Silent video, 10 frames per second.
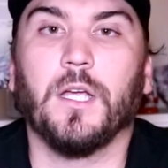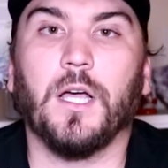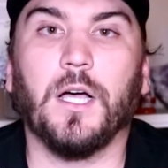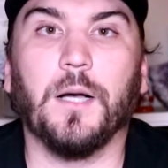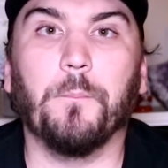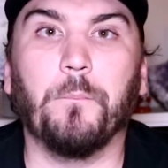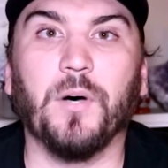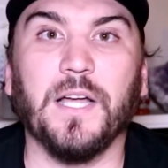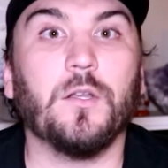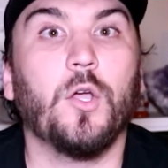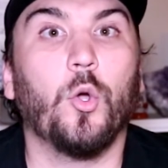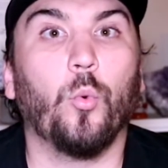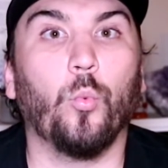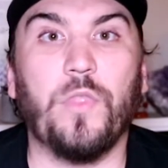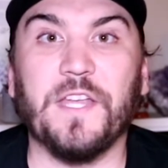but
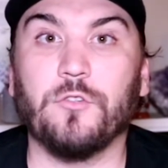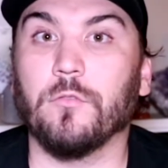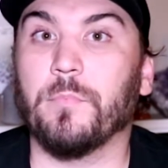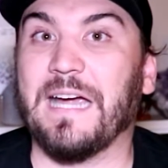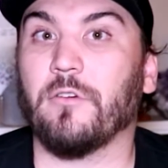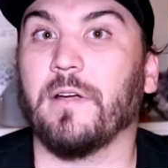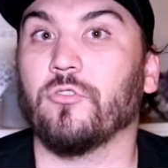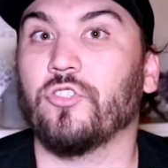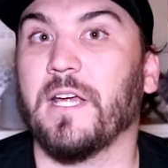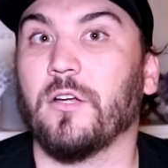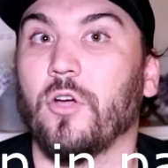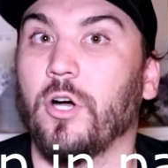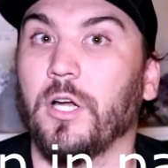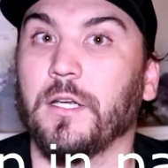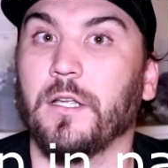they do a background check
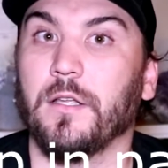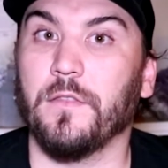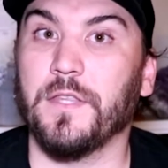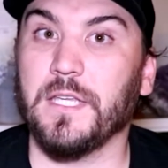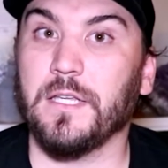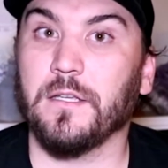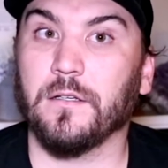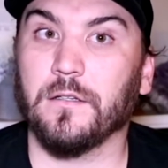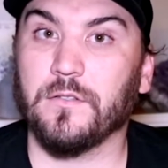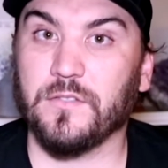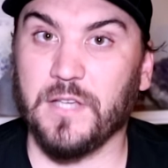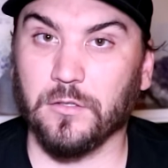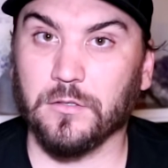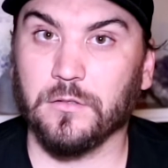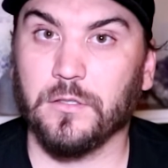on the
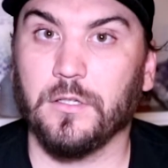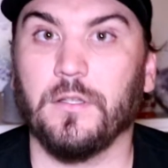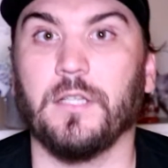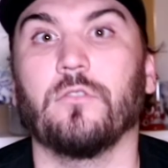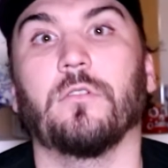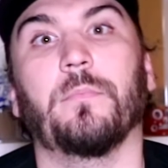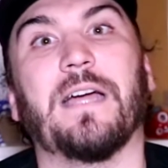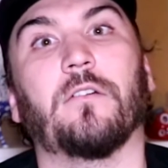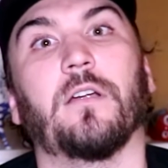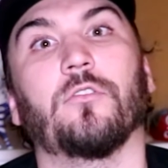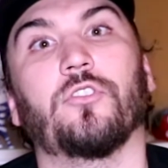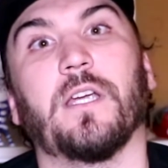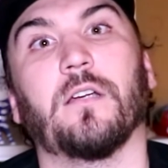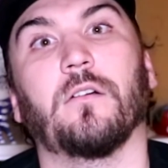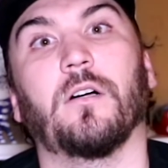seller, they do a background
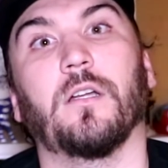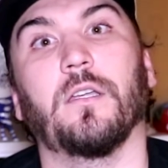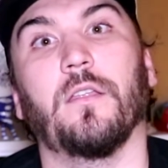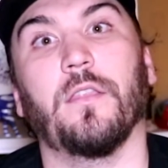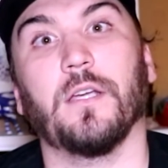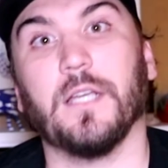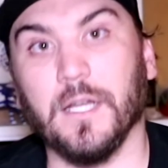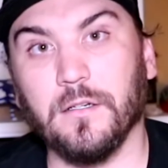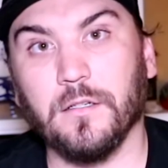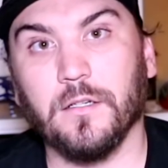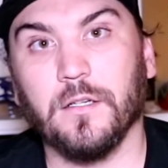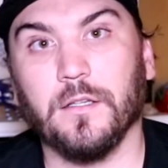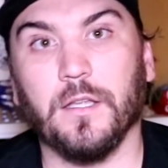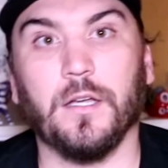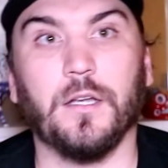check on the gun,
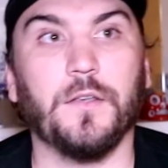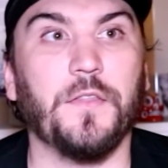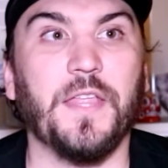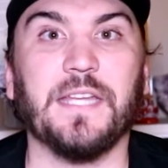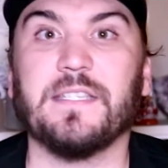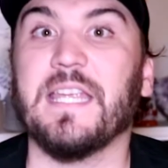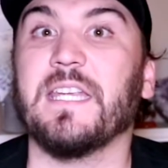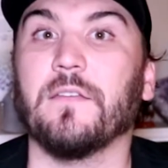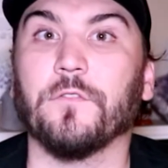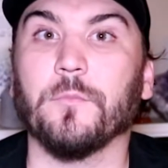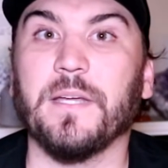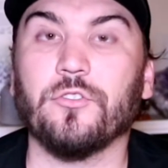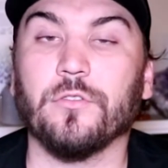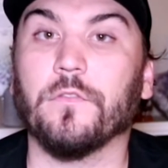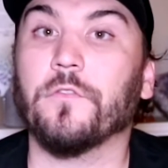and they take
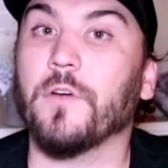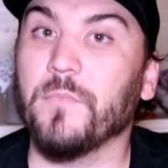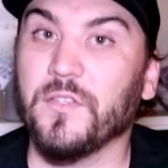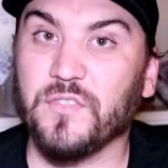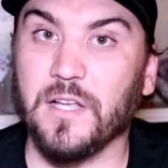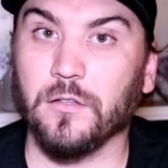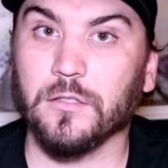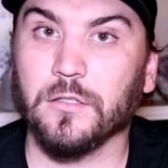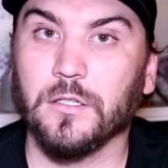information from the seller.